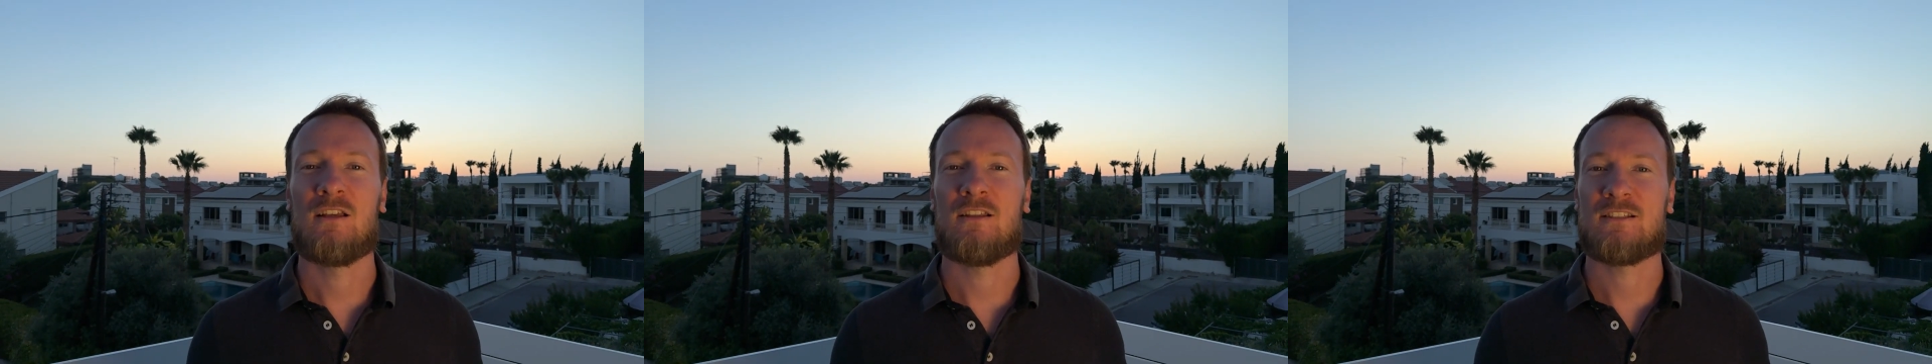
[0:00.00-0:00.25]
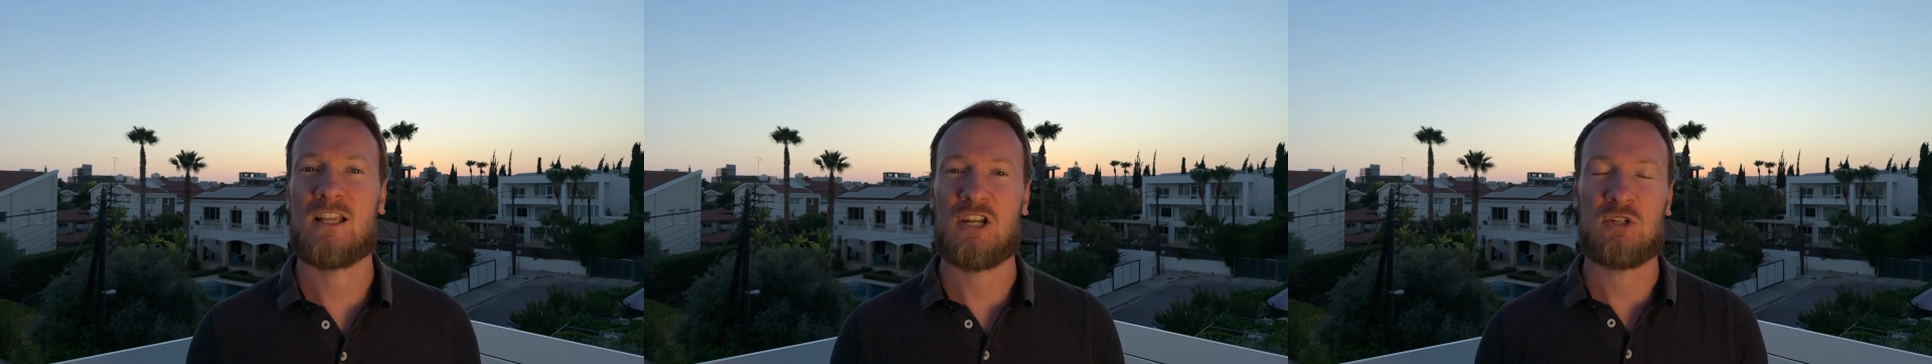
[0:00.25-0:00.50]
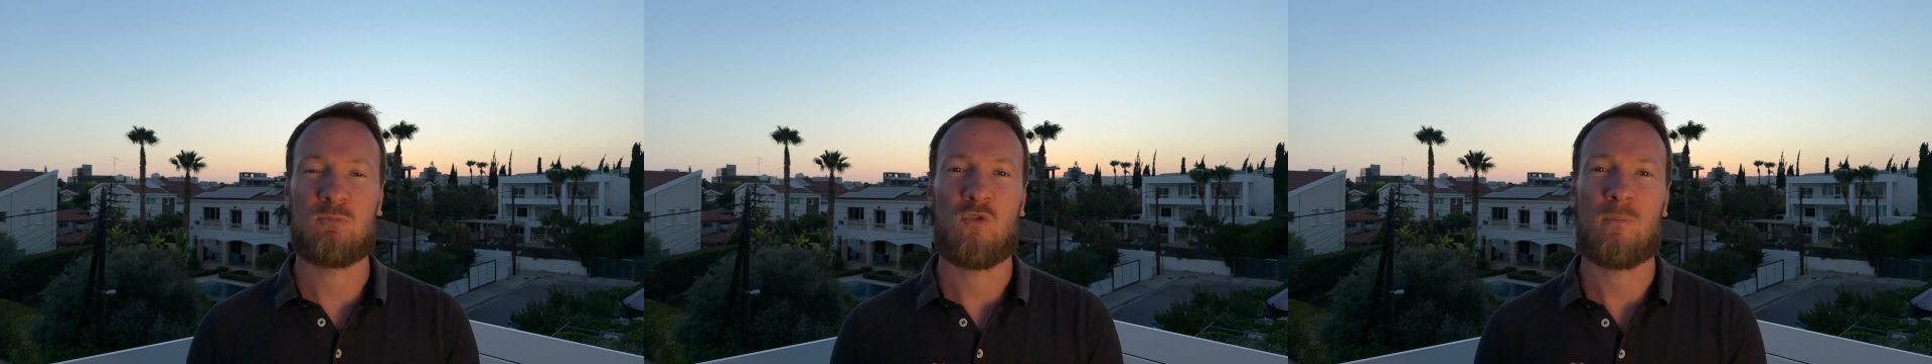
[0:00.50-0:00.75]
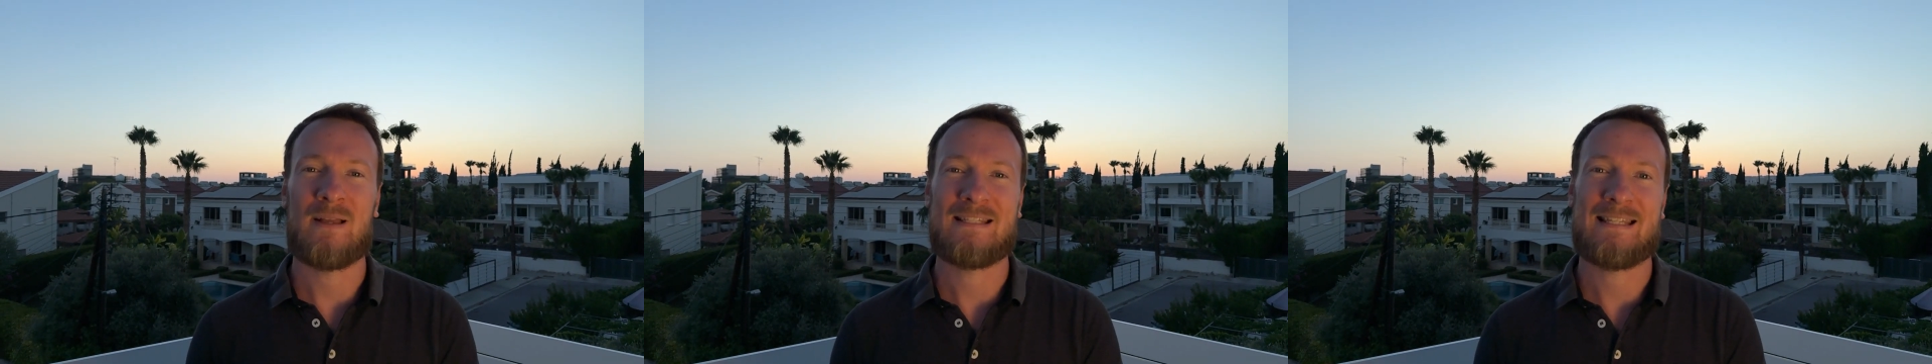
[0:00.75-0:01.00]
Such
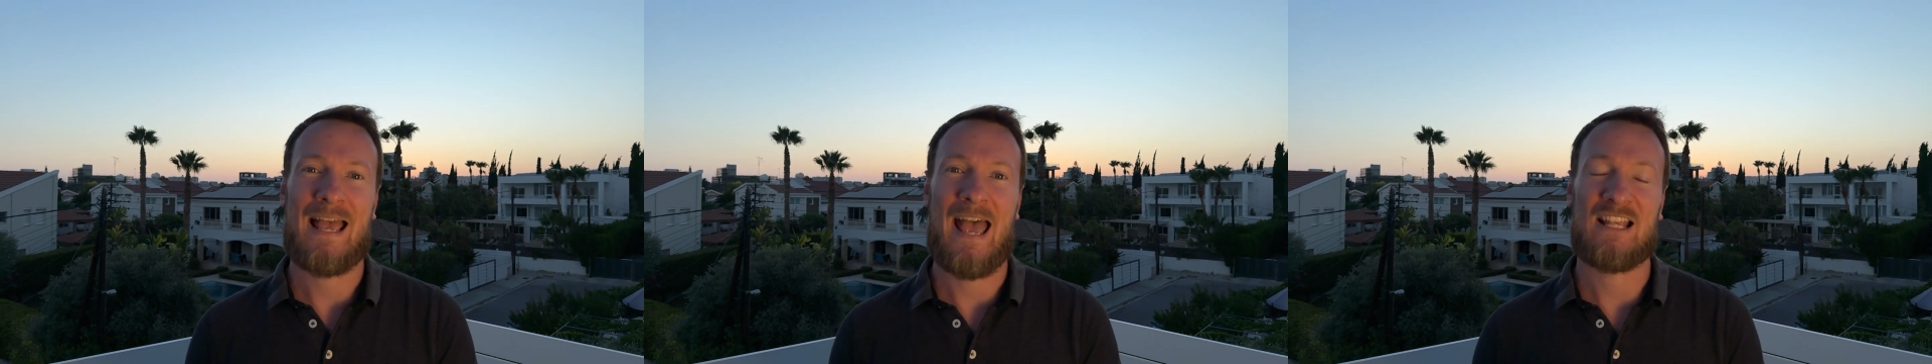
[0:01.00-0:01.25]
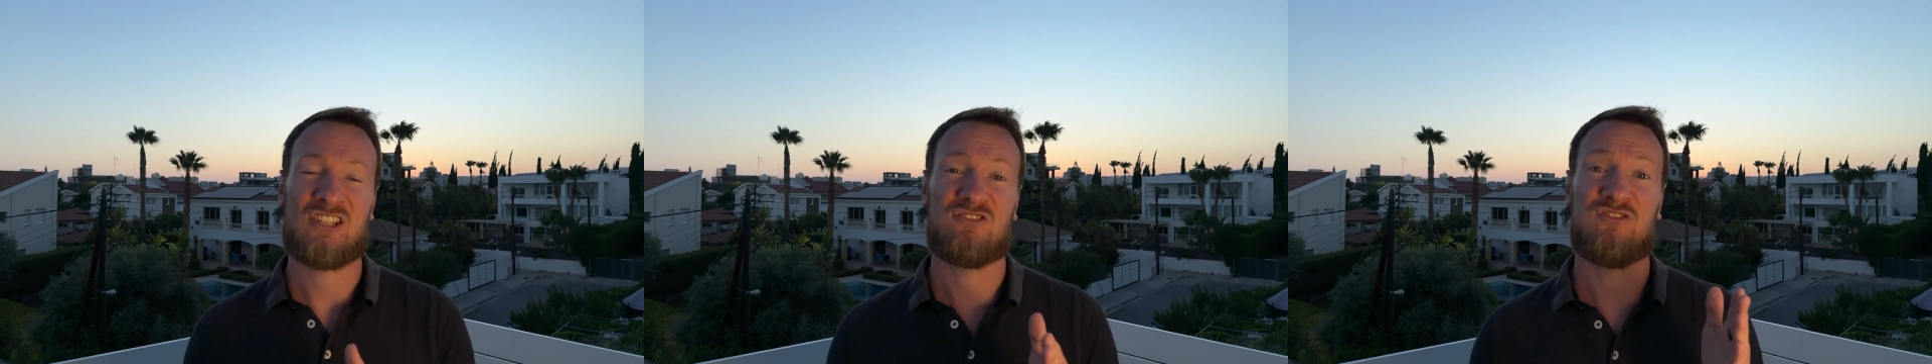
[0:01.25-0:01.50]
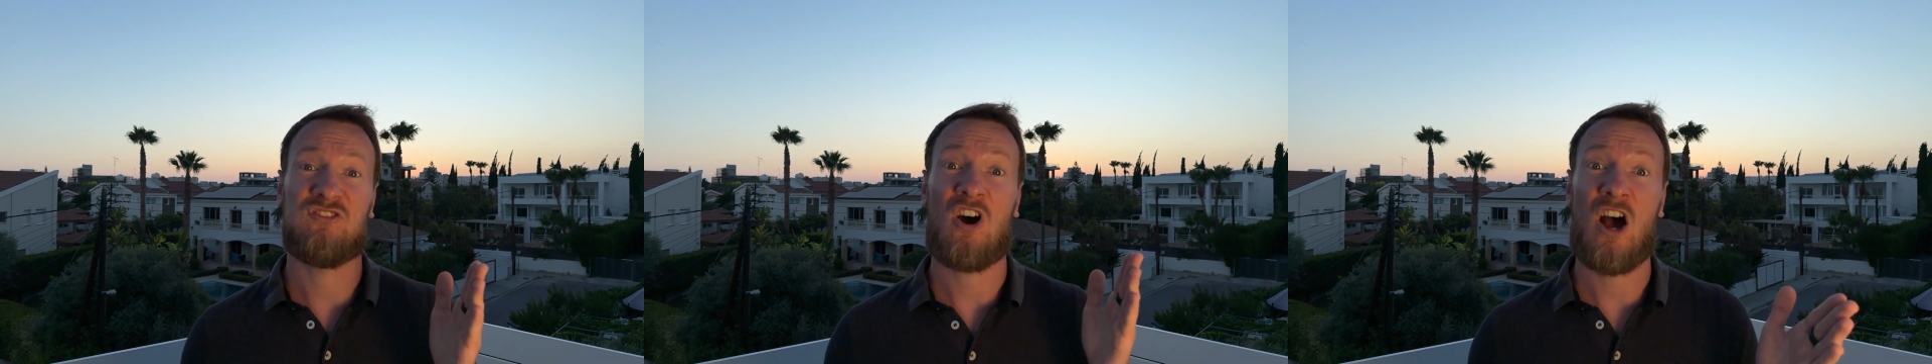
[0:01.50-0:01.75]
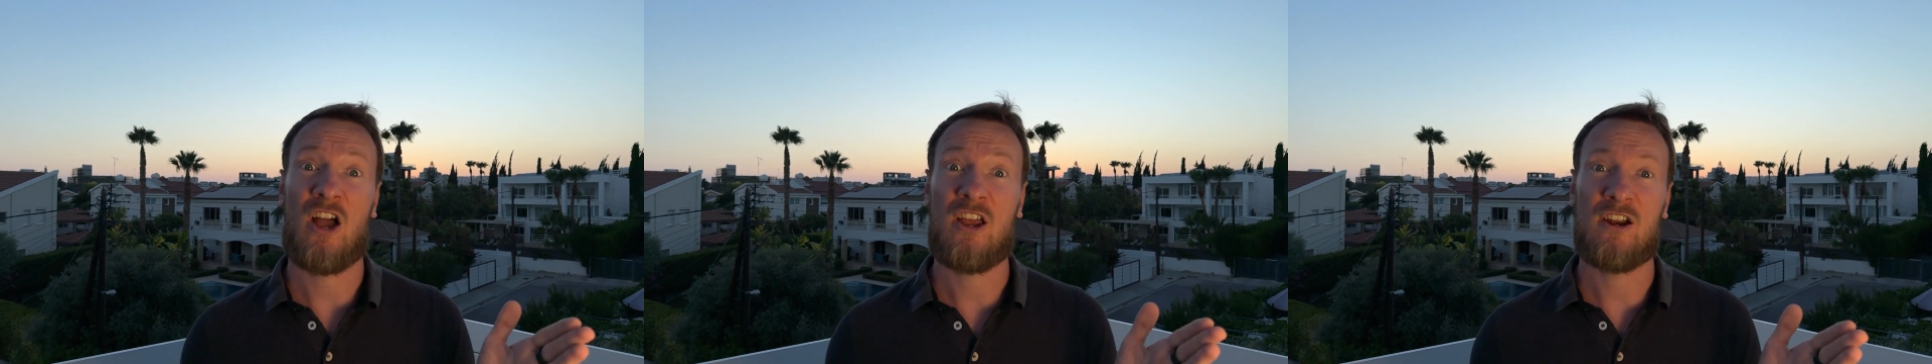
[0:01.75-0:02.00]
movements as
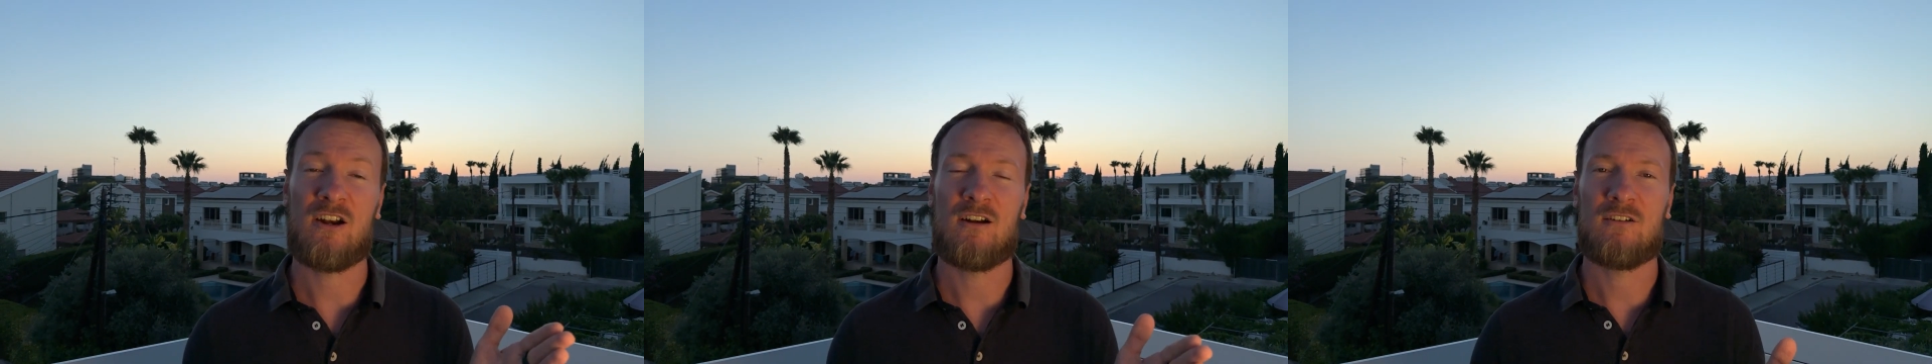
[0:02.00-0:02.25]
FIRE,